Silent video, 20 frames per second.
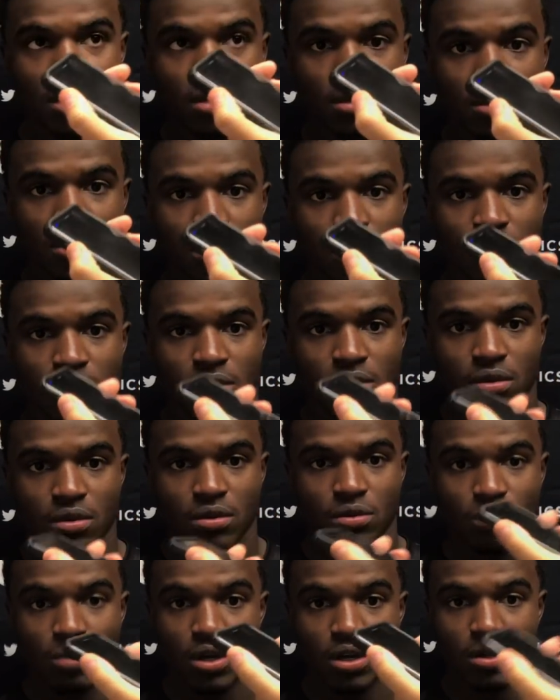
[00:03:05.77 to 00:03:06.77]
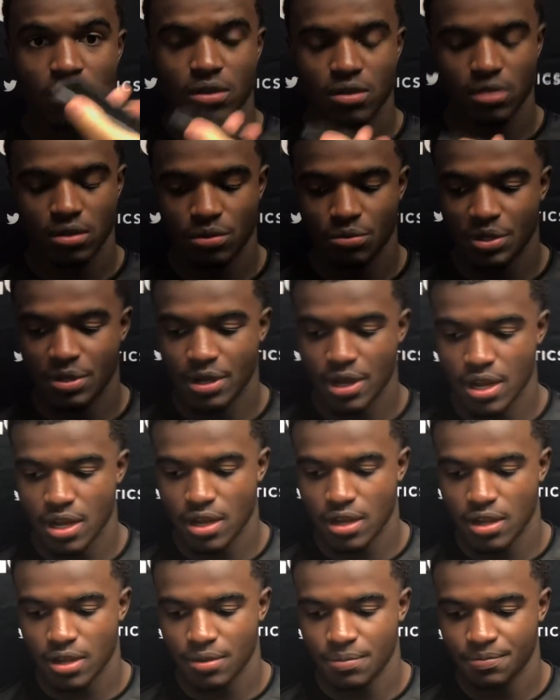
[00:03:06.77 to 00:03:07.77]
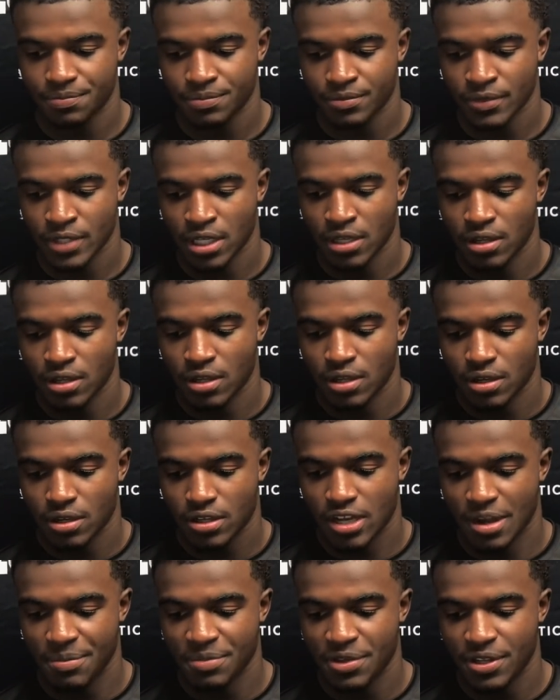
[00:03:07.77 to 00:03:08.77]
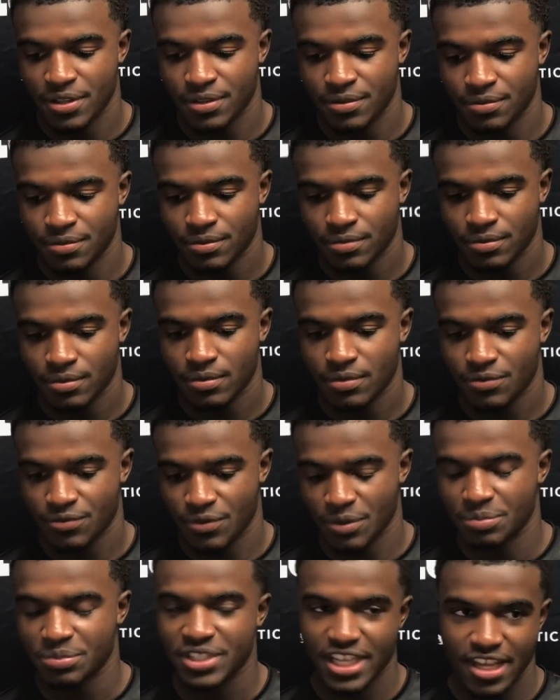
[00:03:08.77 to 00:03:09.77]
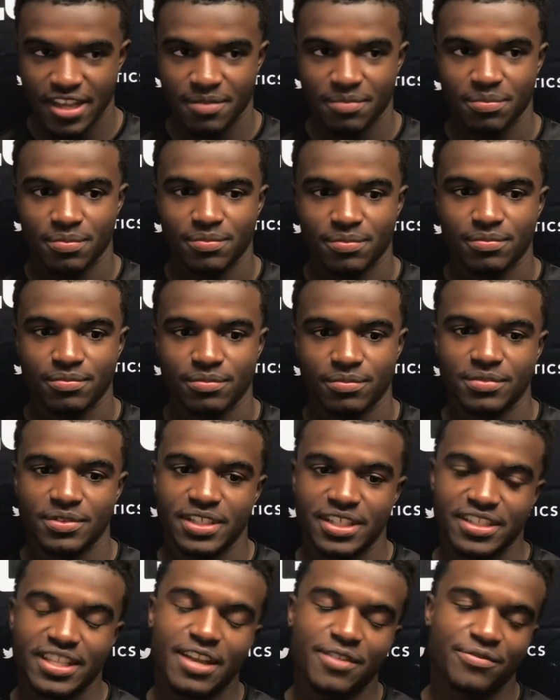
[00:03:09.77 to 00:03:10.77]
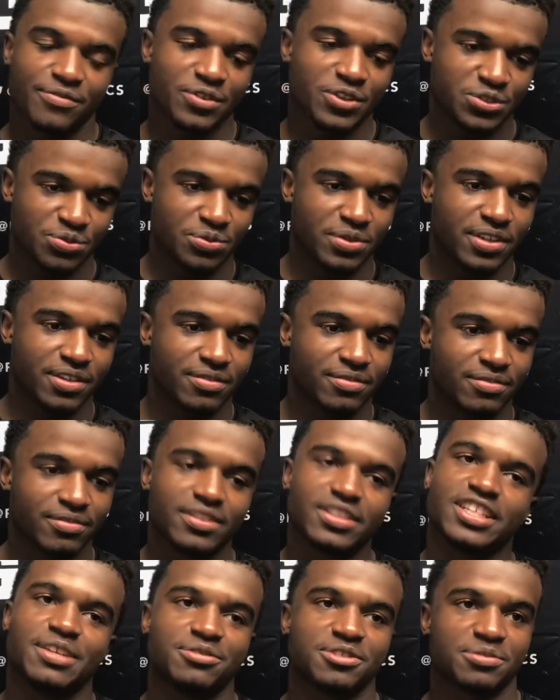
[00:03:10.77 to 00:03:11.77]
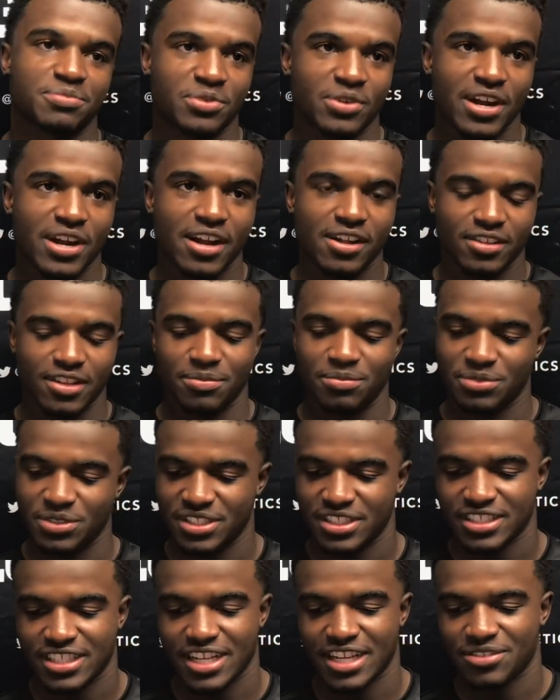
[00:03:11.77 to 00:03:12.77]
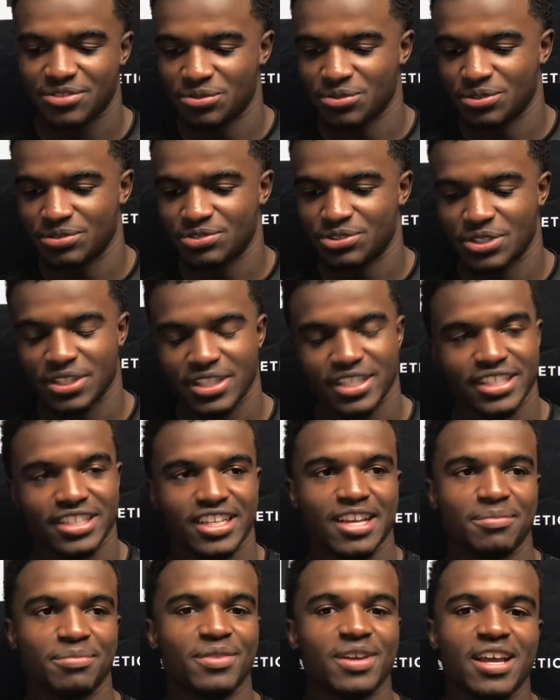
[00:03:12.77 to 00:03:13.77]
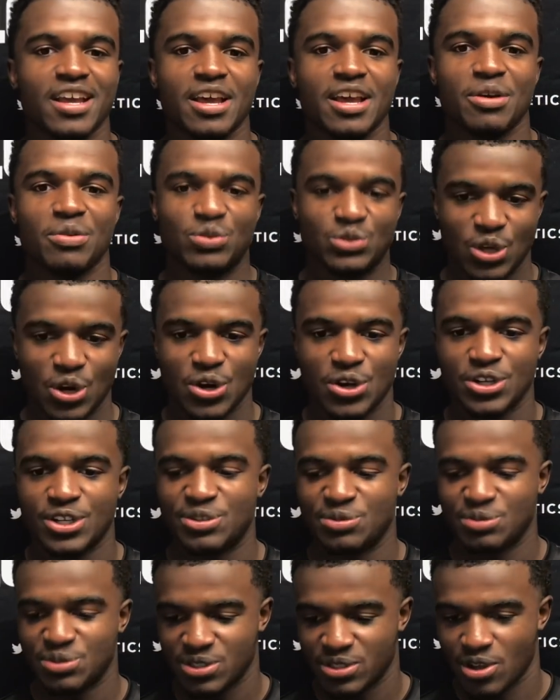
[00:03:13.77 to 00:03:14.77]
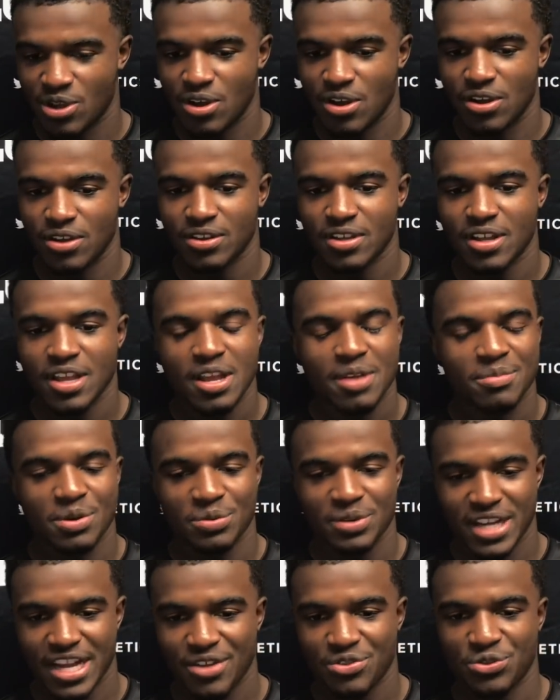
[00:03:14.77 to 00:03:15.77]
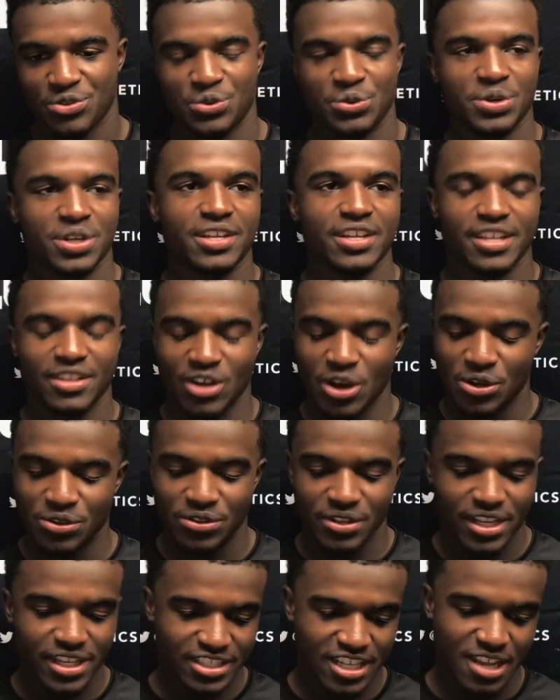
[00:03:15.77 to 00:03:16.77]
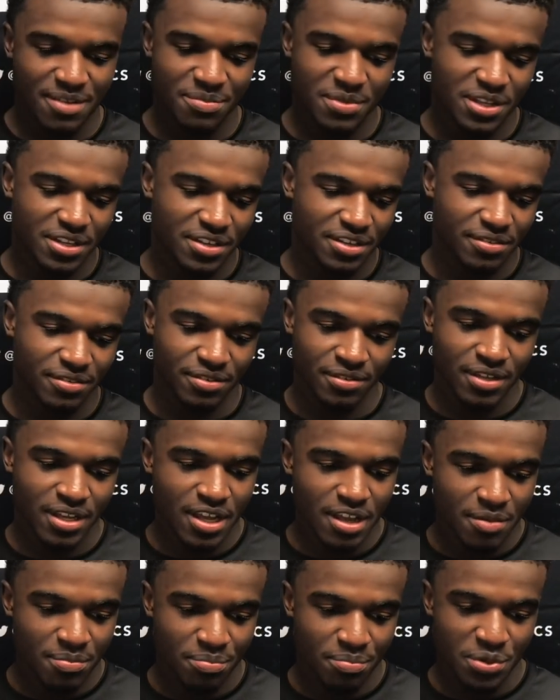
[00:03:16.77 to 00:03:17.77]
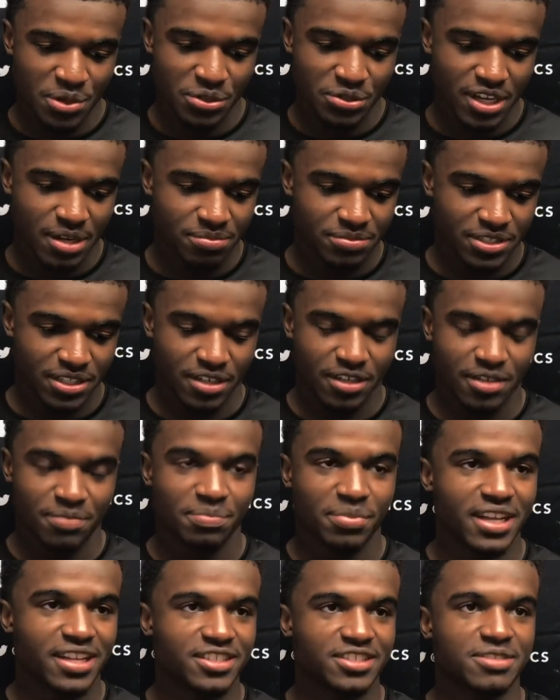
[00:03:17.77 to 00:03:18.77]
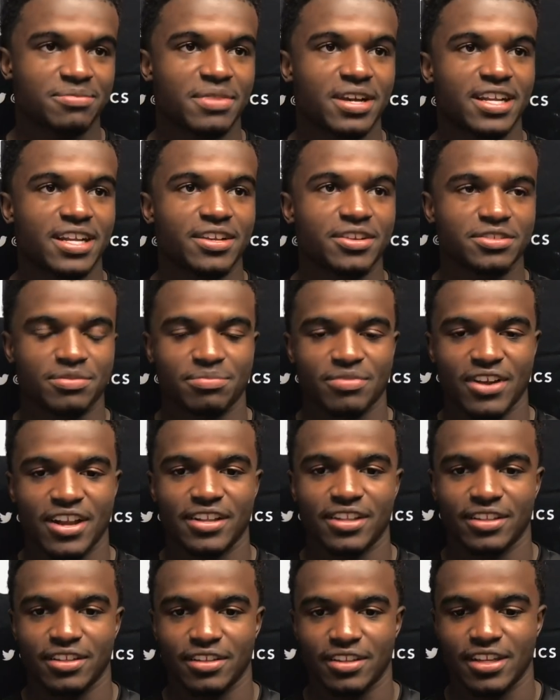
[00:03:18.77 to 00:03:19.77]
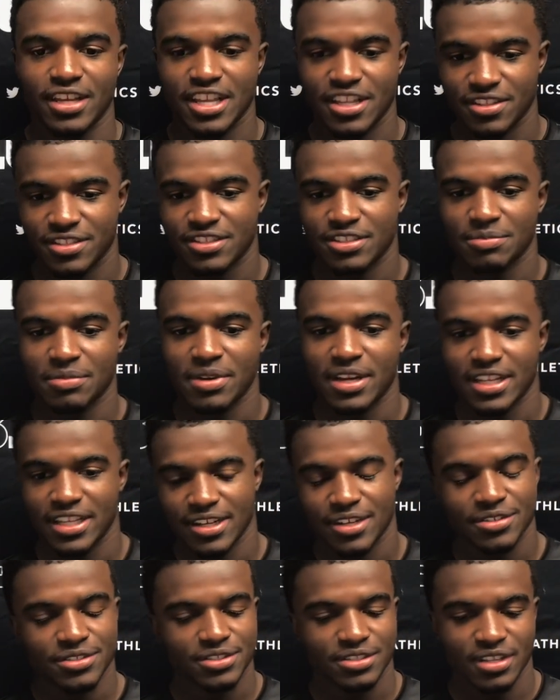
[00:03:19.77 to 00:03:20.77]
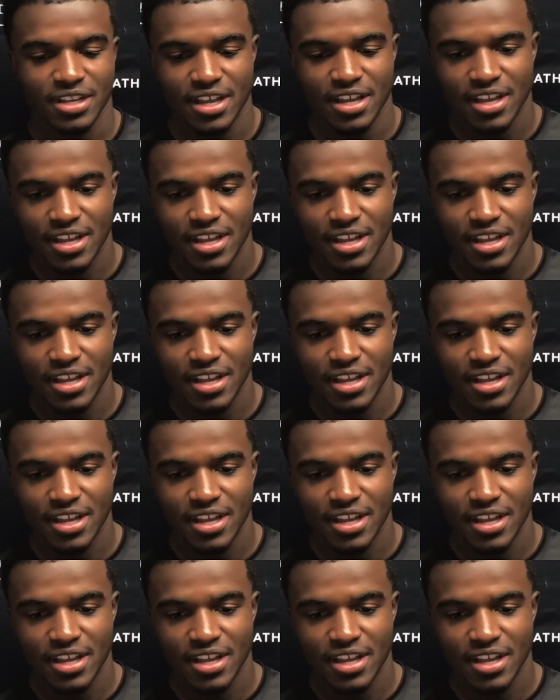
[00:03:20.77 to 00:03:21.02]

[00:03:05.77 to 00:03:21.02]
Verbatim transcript: success against. Well, we uh, in from camp get that first win keeps the morale up. We just got through training camp. It was hard. It was long, but we got through it, and all the excitement and build up to playing somebody else and finally hitting somebody else.